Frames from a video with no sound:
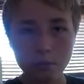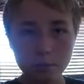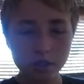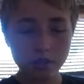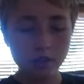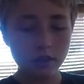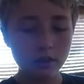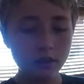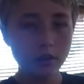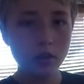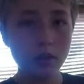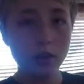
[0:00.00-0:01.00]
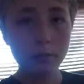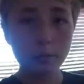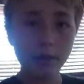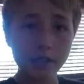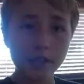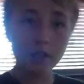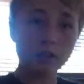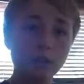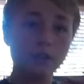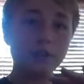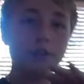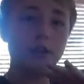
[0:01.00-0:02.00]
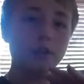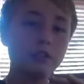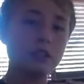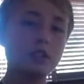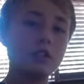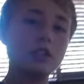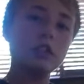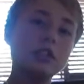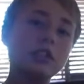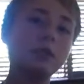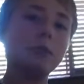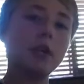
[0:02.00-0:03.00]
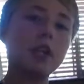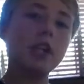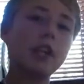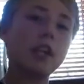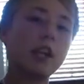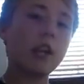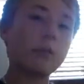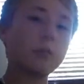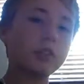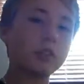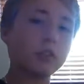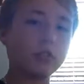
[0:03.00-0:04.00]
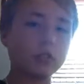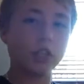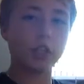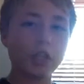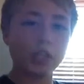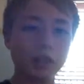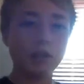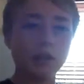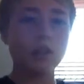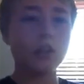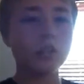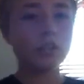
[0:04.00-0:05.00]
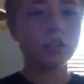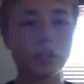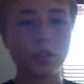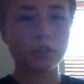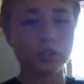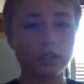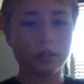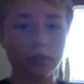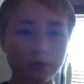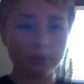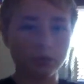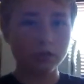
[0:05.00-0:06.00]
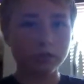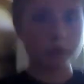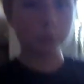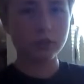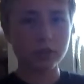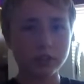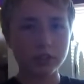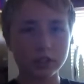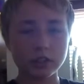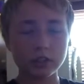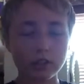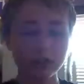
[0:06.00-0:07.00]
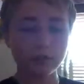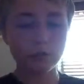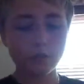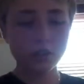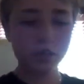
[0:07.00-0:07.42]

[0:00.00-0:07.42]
But yeah, I'm working on not making the camera so shaky. It's just the GoPro is pretty sensitive.